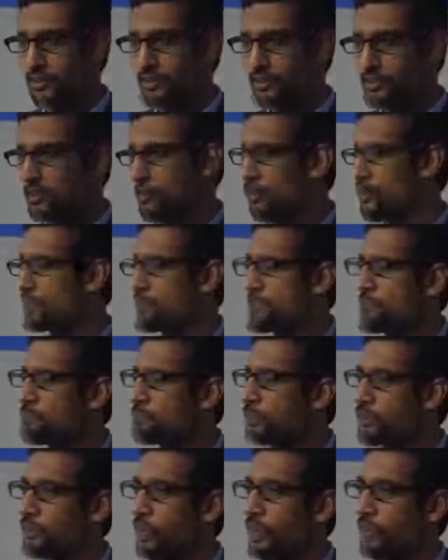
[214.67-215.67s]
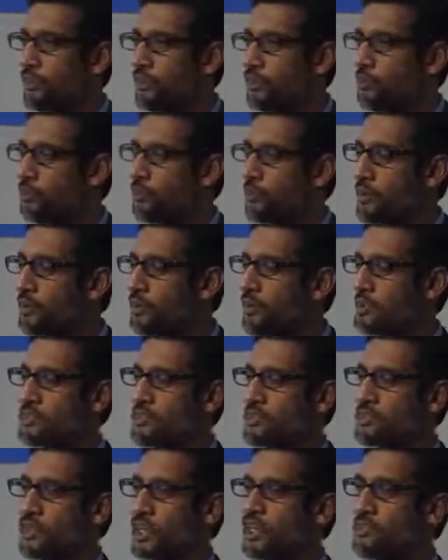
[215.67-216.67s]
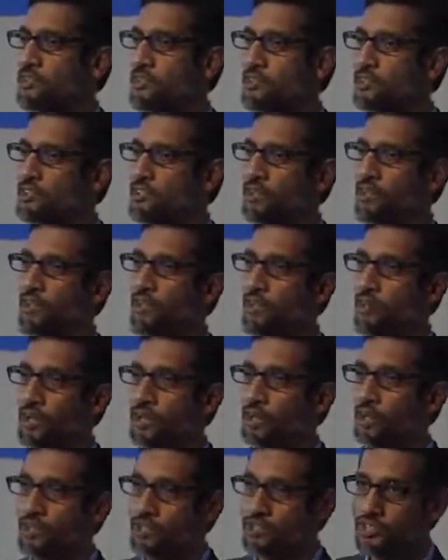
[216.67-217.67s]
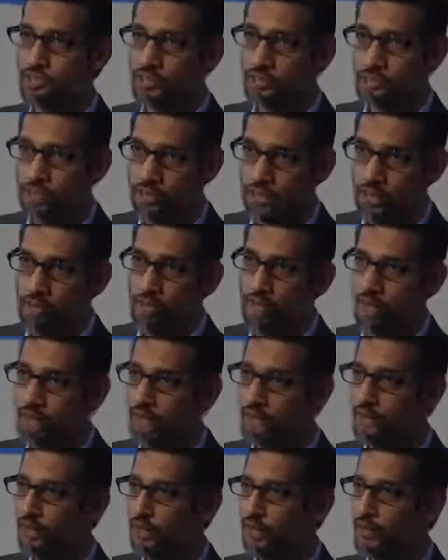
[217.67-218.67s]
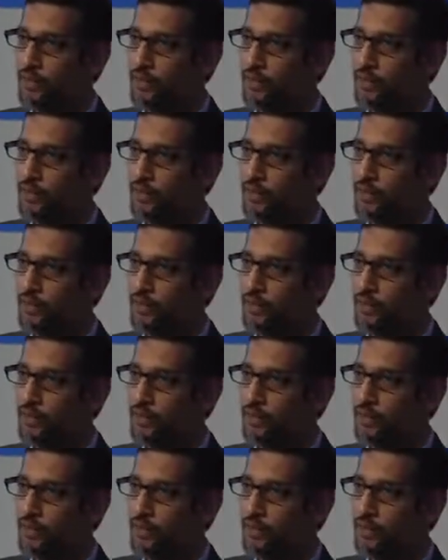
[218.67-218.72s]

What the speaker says: So one simple way to remember it is 10 years ago we launched Gmail,